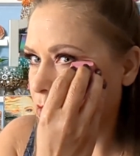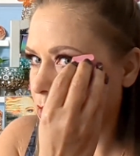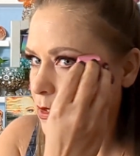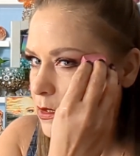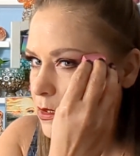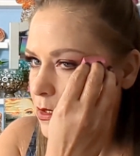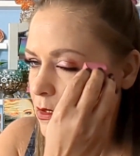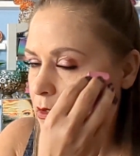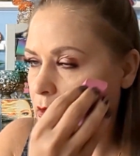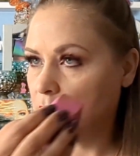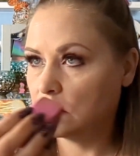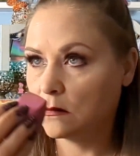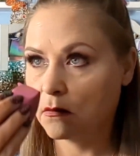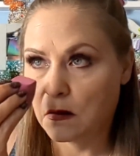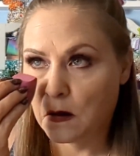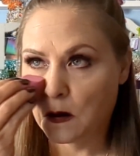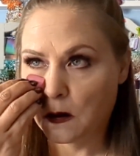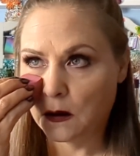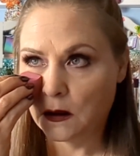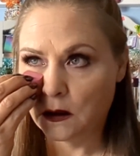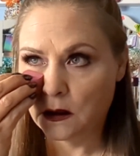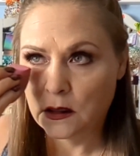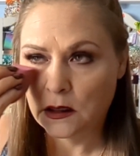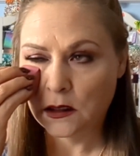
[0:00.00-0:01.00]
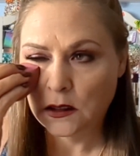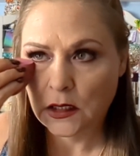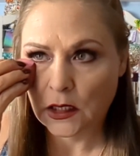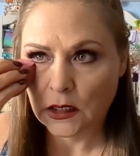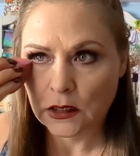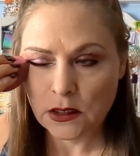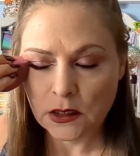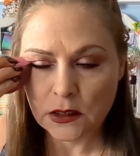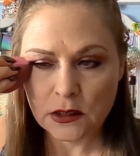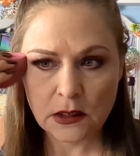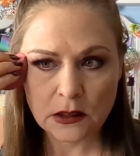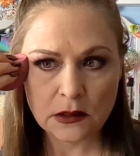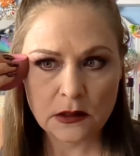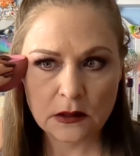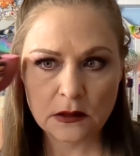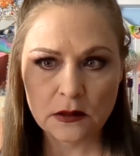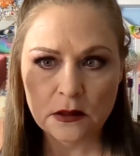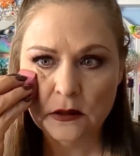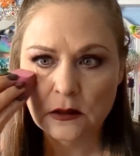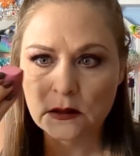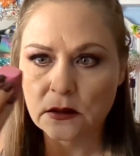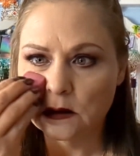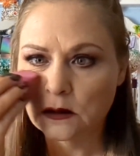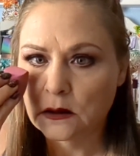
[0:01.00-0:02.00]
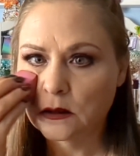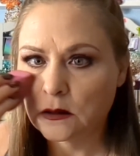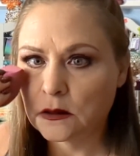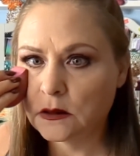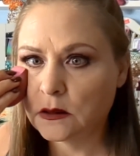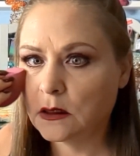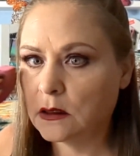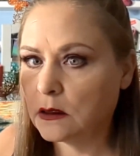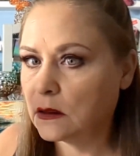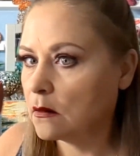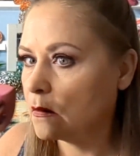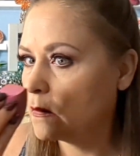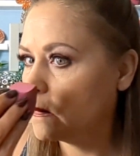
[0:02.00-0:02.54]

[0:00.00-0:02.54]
dot, dot, dot, dot, dot, dot, dot, dot, dot.